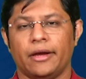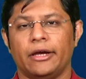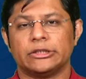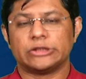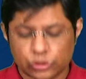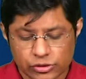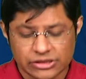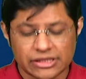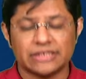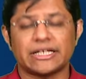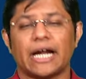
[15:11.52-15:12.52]
So students, in
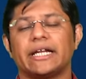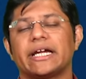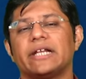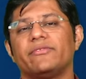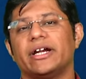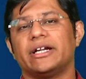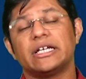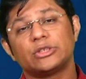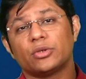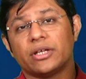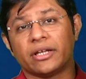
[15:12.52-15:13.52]
this article, we
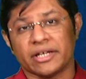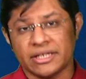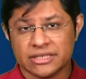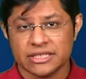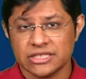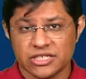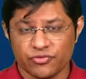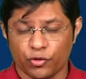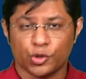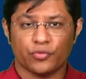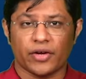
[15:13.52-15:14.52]
understood the reasons, 4
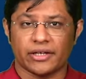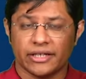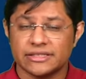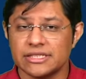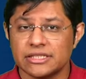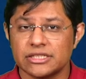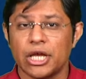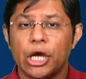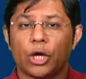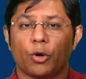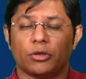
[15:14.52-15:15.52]
to 5 reasons,
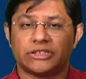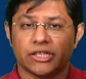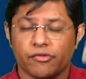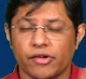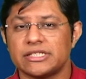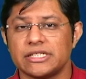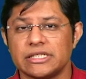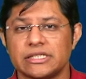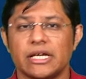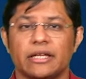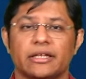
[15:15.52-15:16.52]
consequences,
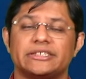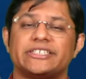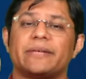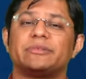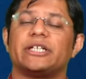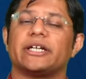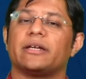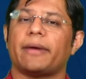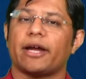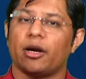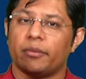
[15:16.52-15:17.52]
the steps taken
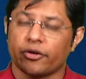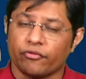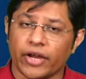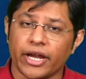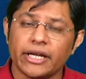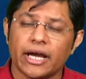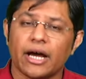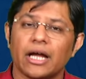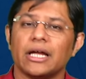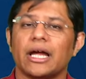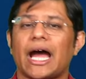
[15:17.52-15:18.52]
by Government of India,
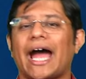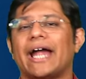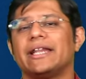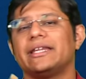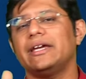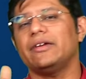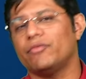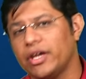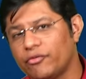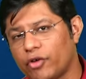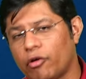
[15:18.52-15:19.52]
and the way
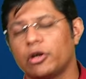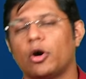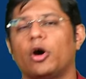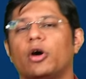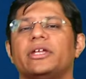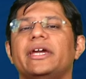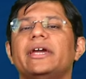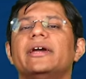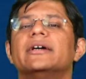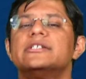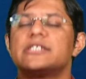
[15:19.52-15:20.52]
forward or the
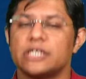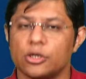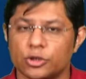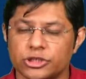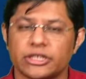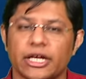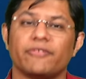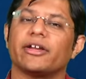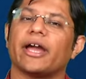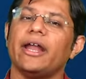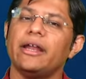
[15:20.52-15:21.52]
solution that we
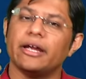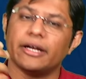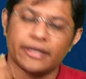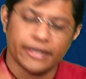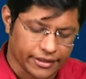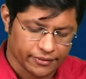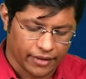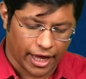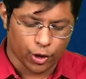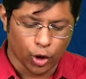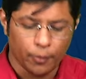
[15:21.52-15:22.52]
can take. I
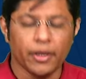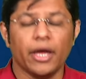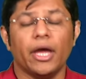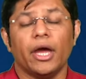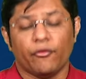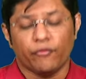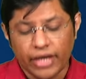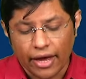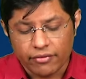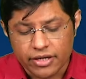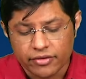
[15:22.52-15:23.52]
hope we
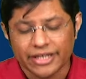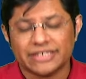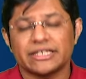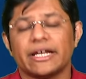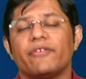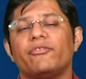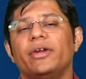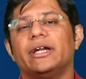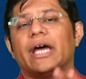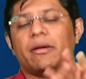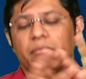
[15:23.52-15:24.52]
have covered each and every
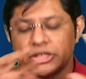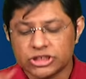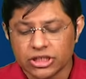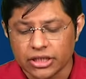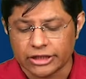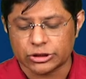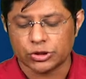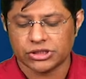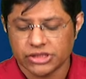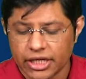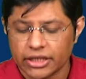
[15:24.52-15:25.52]
dimension
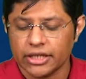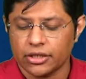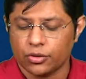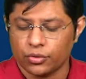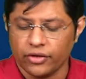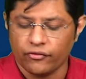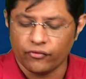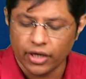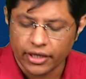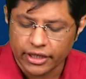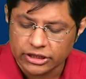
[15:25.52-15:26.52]
associated to the
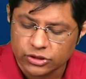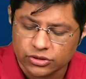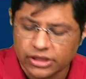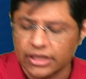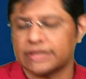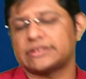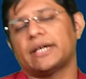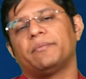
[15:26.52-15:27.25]
flood issues in Assam.